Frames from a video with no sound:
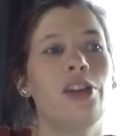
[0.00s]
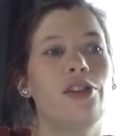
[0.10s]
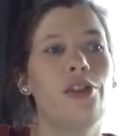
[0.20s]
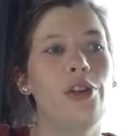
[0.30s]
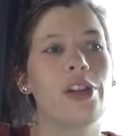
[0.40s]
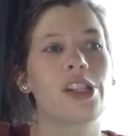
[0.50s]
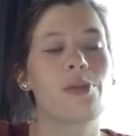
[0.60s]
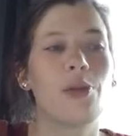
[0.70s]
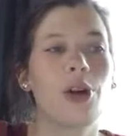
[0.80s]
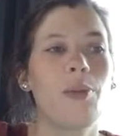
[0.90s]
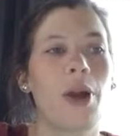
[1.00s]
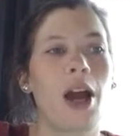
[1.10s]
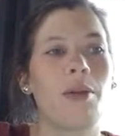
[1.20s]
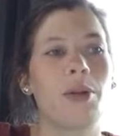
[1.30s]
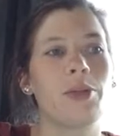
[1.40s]
students more
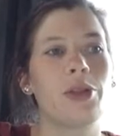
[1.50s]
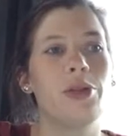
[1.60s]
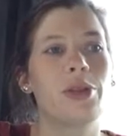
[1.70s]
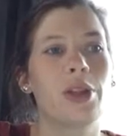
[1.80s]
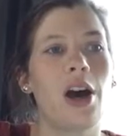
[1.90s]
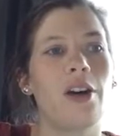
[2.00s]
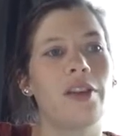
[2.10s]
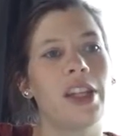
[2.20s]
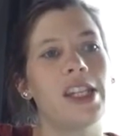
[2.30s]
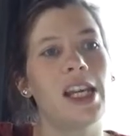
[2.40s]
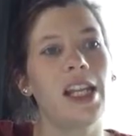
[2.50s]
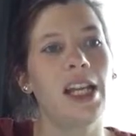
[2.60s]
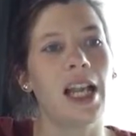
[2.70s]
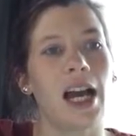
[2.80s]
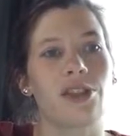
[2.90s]
problems to solve in the daily
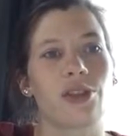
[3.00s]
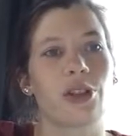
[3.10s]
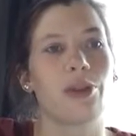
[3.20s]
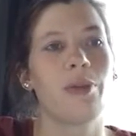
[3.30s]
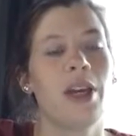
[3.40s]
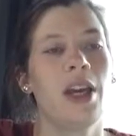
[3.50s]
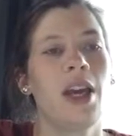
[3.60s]
classroom